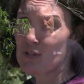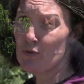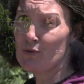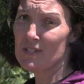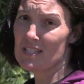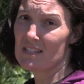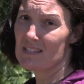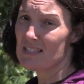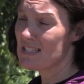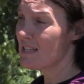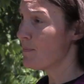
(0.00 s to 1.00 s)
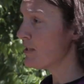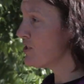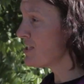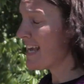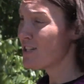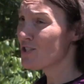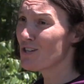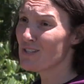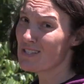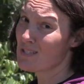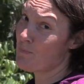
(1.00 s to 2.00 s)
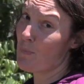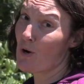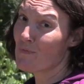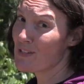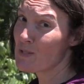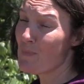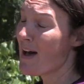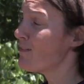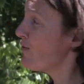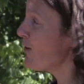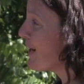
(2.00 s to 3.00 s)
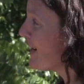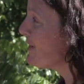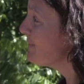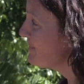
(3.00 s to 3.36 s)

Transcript: views and see a bunch of nature, it's a perfect spot for you.